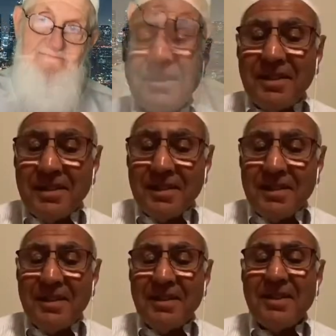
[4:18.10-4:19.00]
Well,
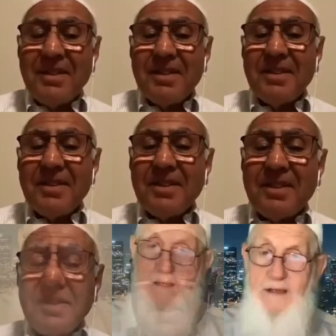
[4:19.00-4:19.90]

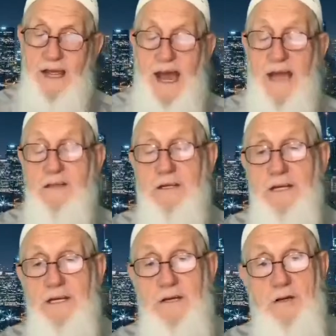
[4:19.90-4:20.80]
actually, you know
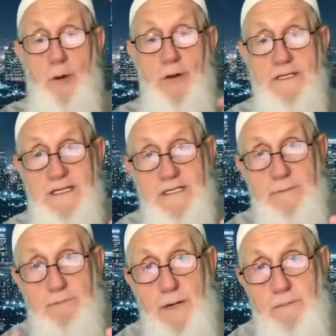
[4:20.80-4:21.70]
what? This bumper
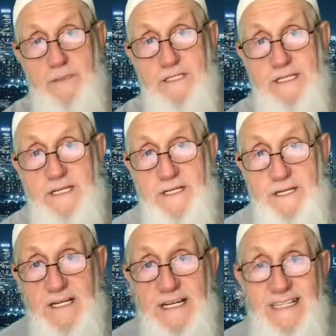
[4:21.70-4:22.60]
sticker
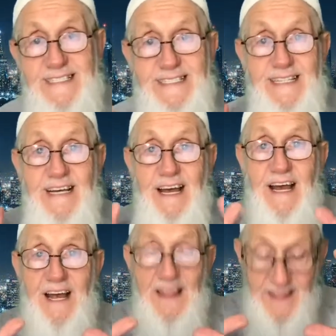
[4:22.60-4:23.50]
is
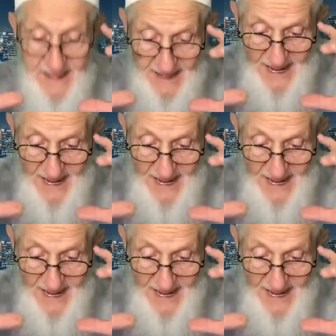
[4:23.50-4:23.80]
the